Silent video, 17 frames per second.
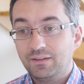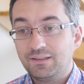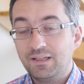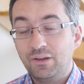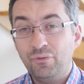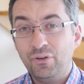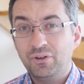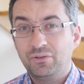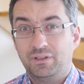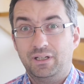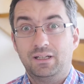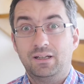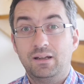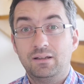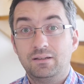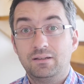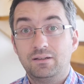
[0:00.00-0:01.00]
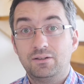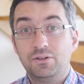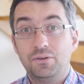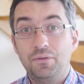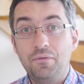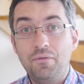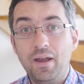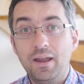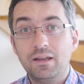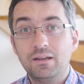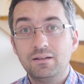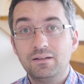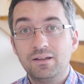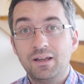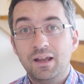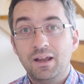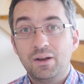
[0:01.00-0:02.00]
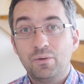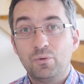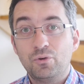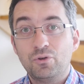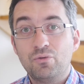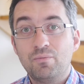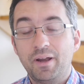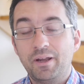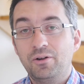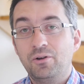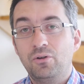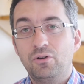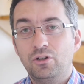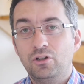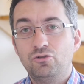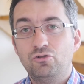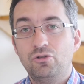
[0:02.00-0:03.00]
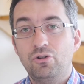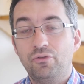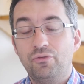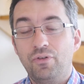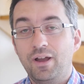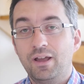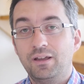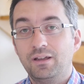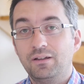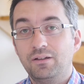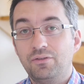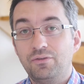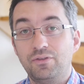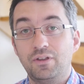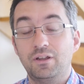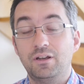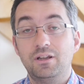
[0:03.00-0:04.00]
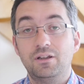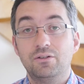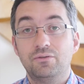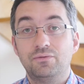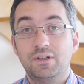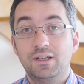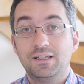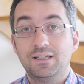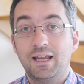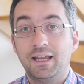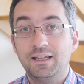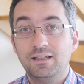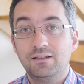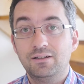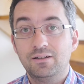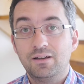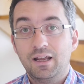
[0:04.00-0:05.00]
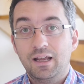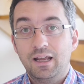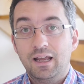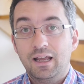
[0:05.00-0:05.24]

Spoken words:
difficult it is to find what you might call a unifying theory of design.